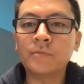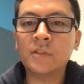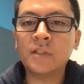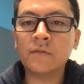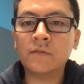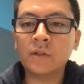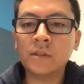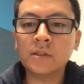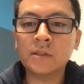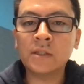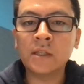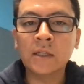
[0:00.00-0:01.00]

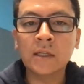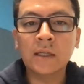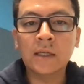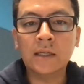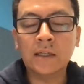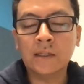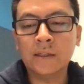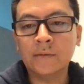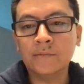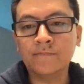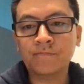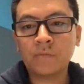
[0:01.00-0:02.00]
different
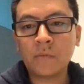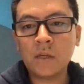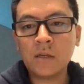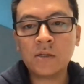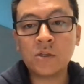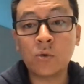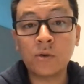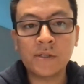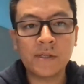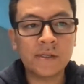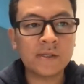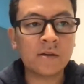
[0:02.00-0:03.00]
um,
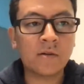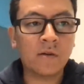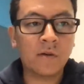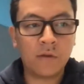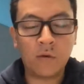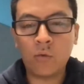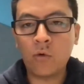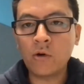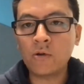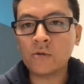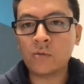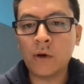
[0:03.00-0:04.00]
sources on the
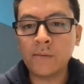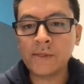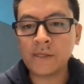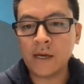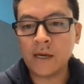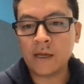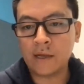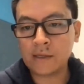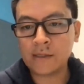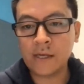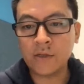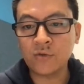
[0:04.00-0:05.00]
Warriors website,
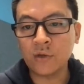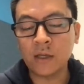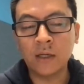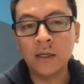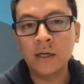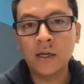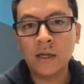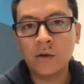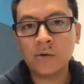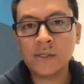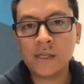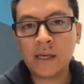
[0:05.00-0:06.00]
etc.,
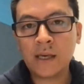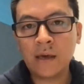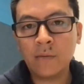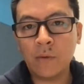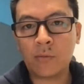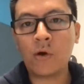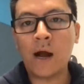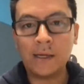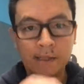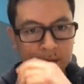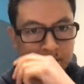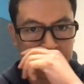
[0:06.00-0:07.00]
you're seeing him in
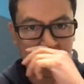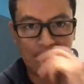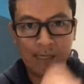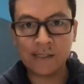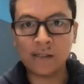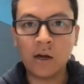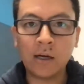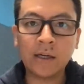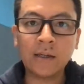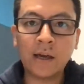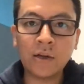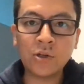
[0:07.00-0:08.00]
practice. He's
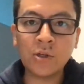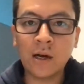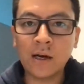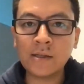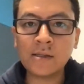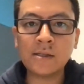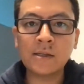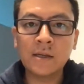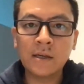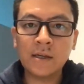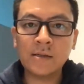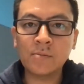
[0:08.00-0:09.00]
knocking down shots.
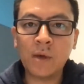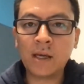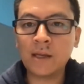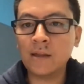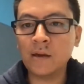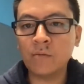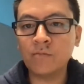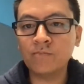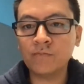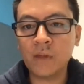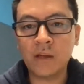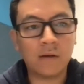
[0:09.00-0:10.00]
He's making them
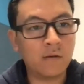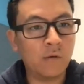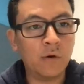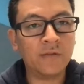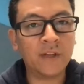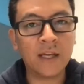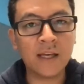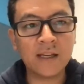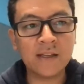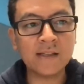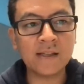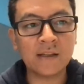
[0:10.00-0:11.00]
with
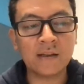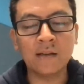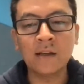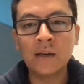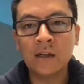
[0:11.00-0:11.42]
ease and